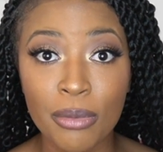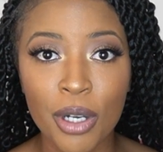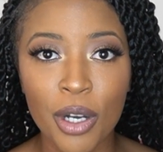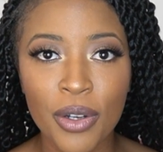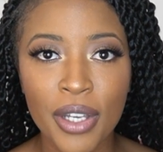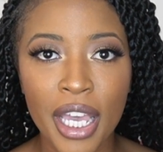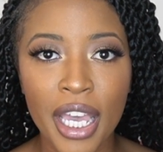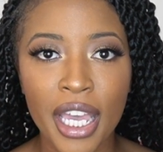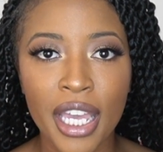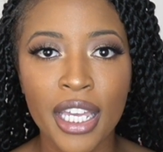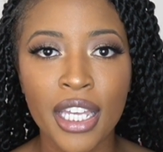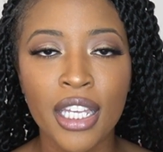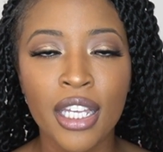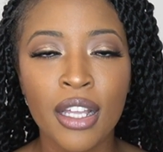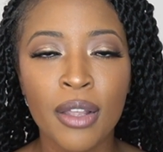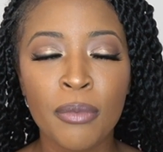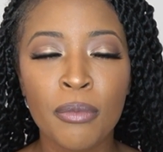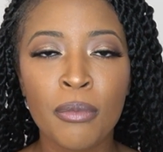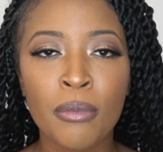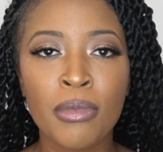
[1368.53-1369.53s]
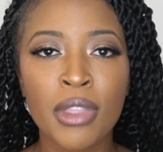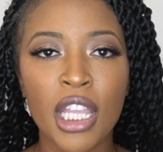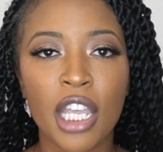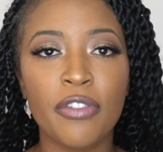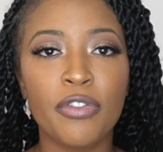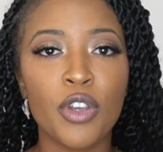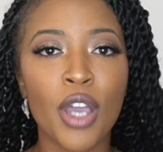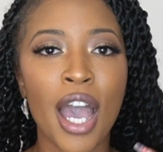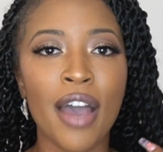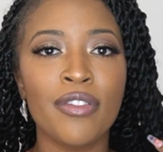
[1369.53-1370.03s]
okay?
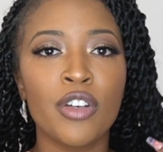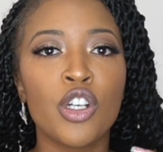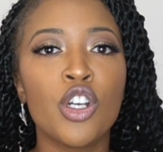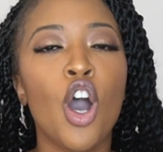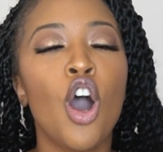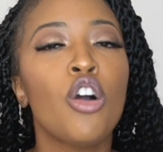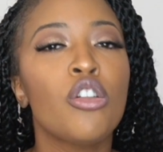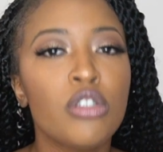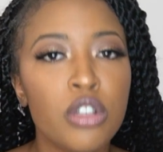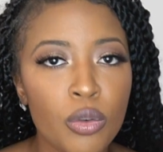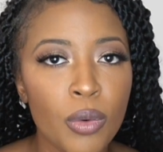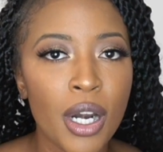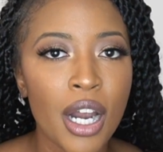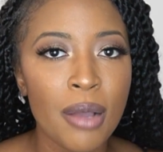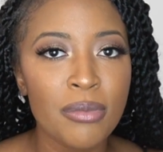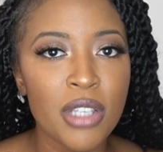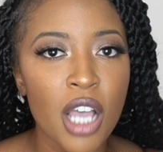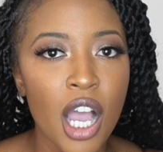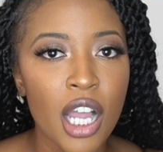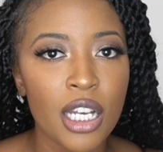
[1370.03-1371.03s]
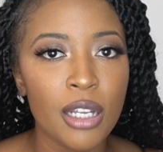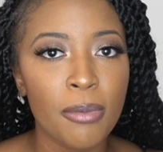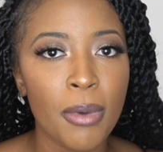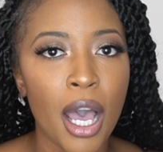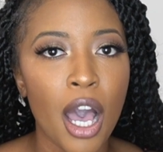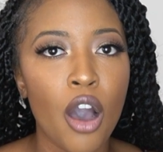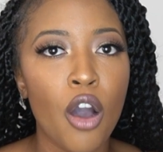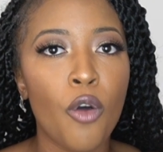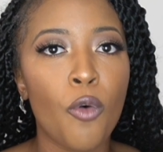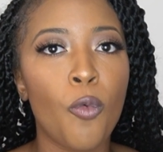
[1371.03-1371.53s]
If you have no clue what I'm talking
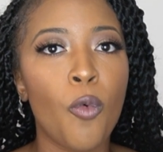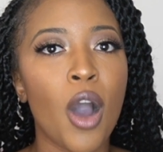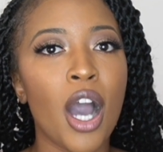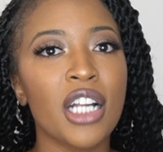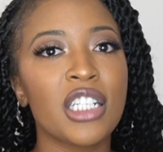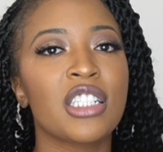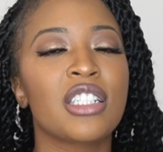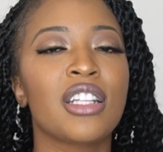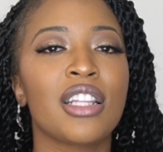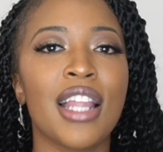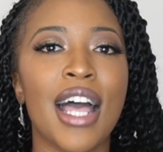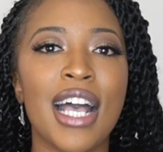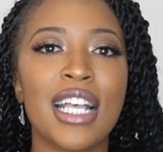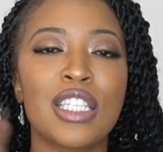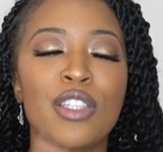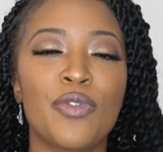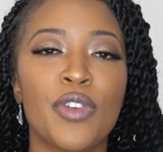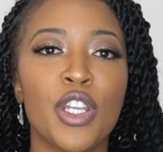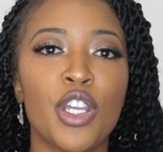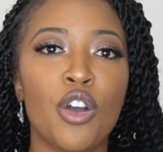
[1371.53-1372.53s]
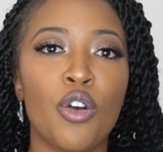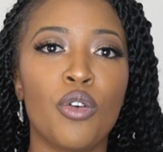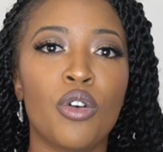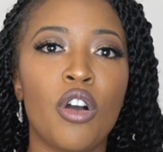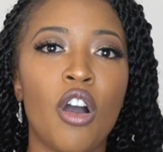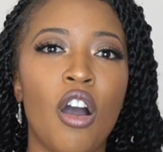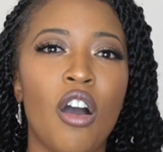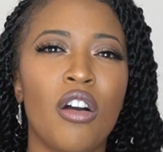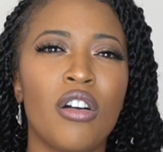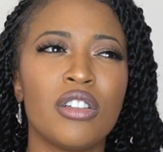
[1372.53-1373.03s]
about, watch the last video
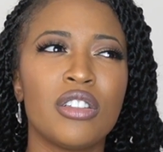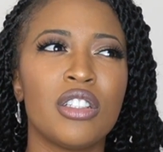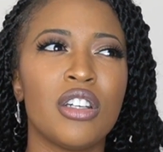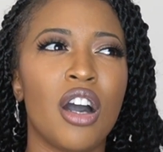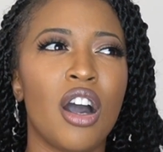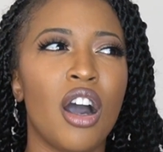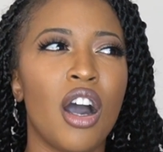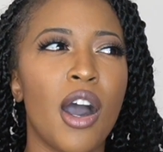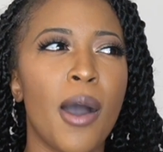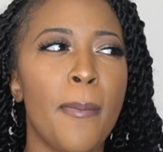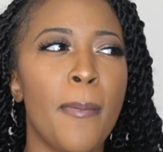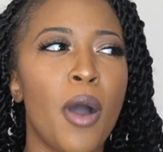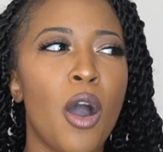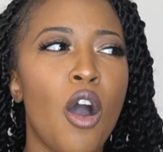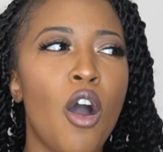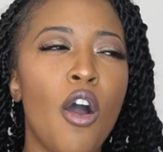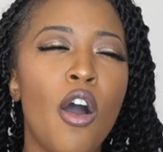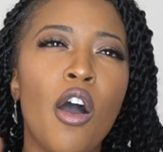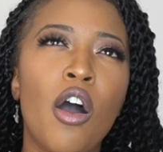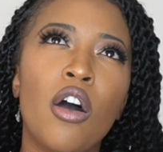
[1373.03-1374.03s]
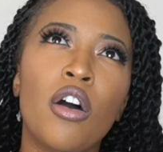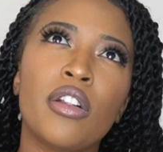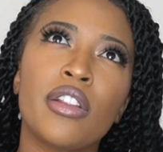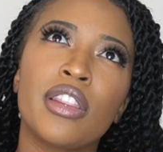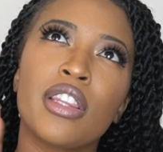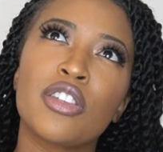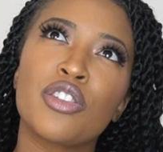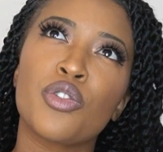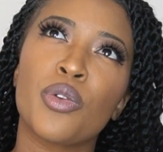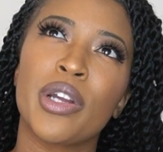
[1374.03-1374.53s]
called
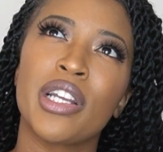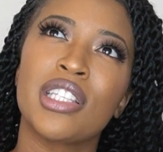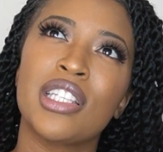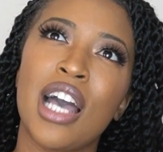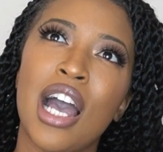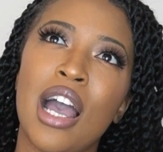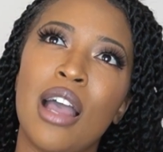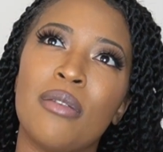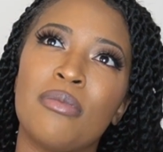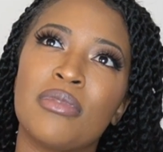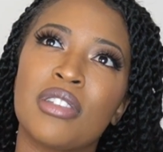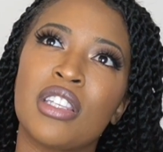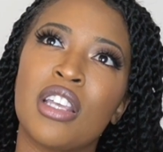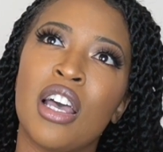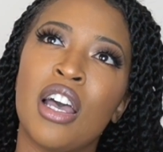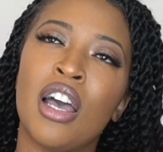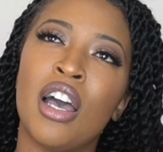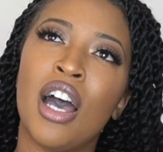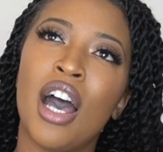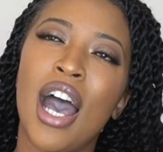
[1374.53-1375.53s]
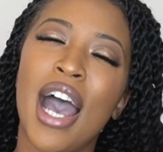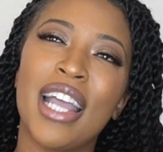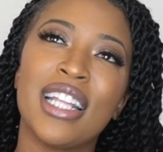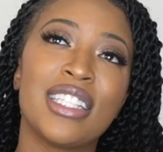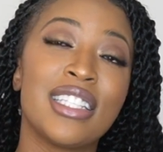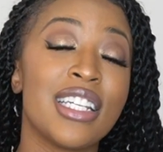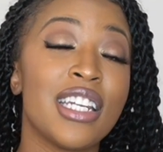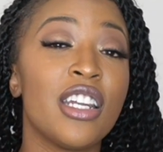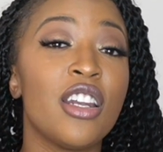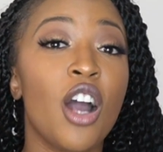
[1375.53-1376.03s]
All the Story Times I
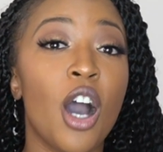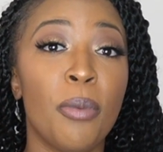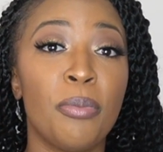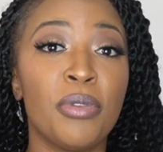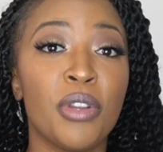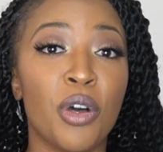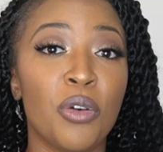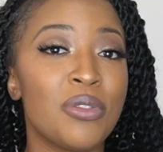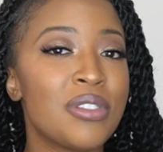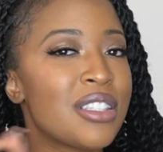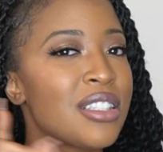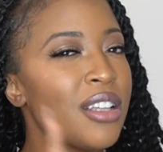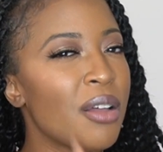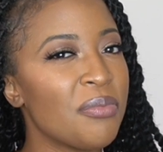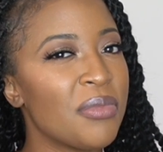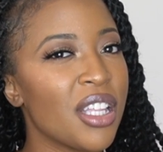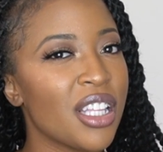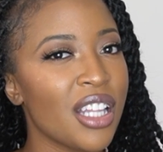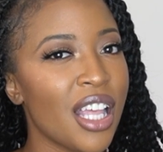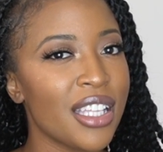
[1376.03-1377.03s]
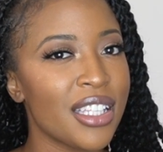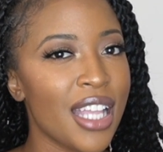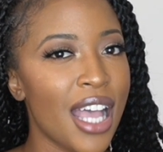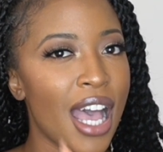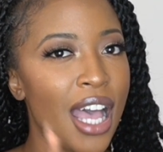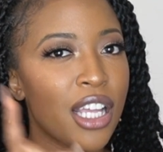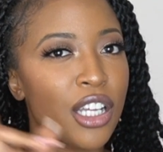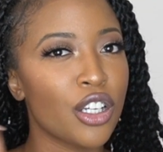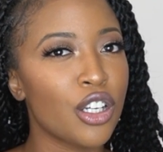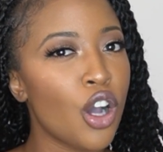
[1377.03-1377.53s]
Didn't Upload, something like
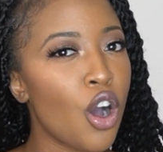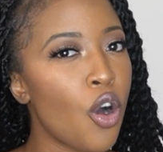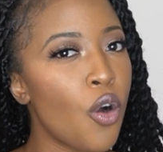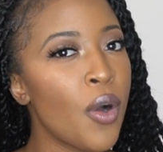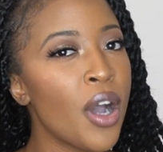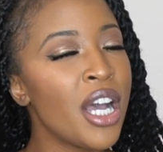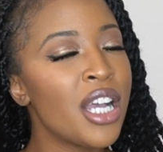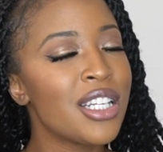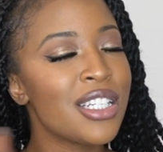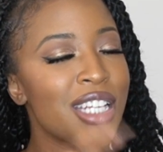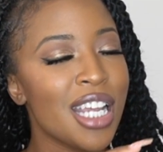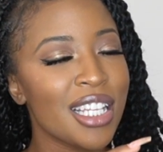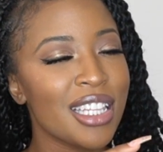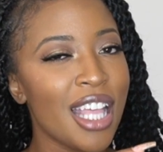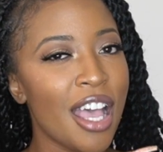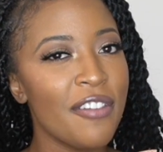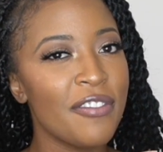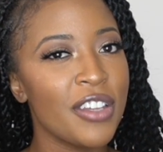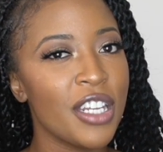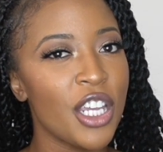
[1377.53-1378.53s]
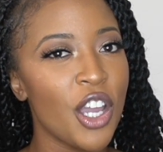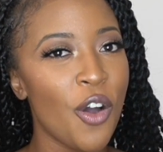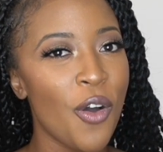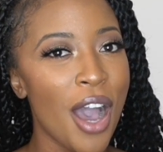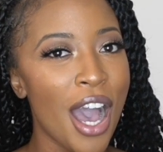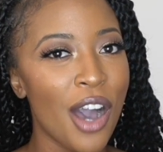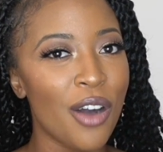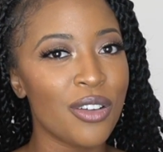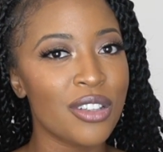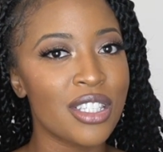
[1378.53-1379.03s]
that. Go check that video
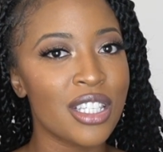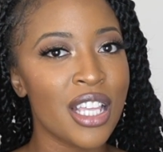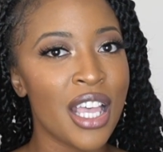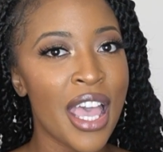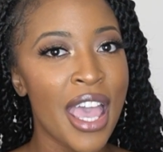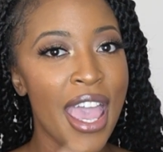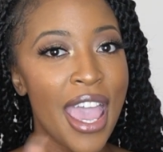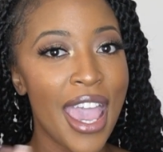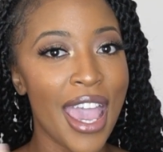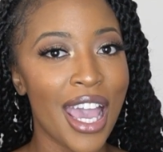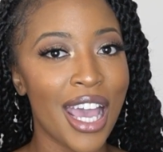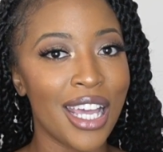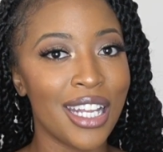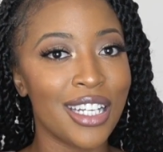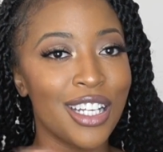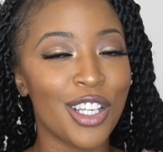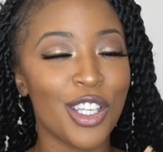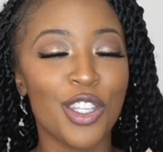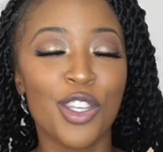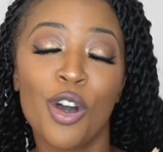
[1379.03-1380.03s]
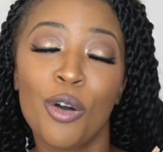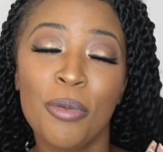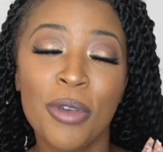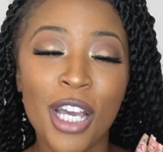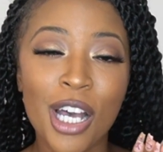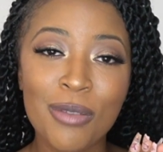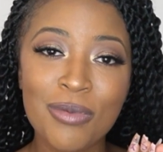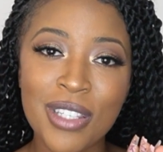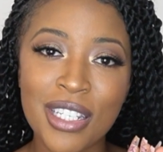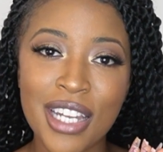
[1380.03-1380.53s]
out and you'll be
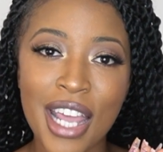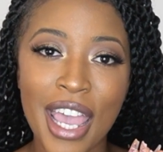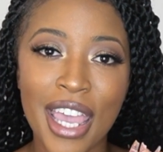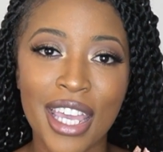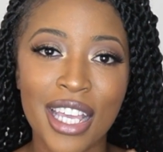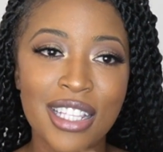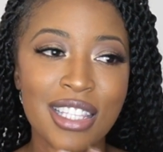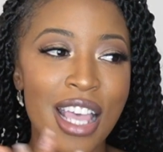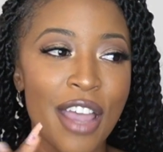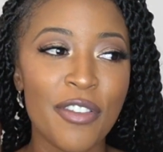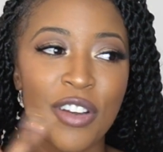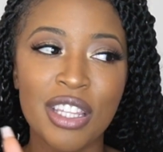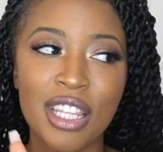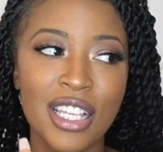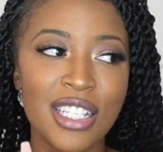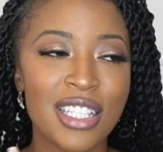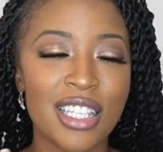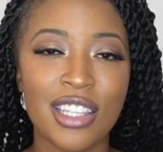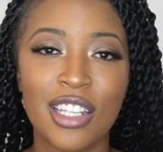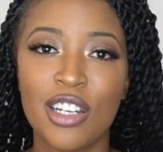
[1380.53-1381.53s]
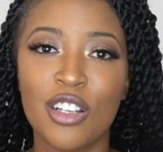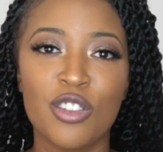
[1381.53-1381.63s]
up to date. Everything's in the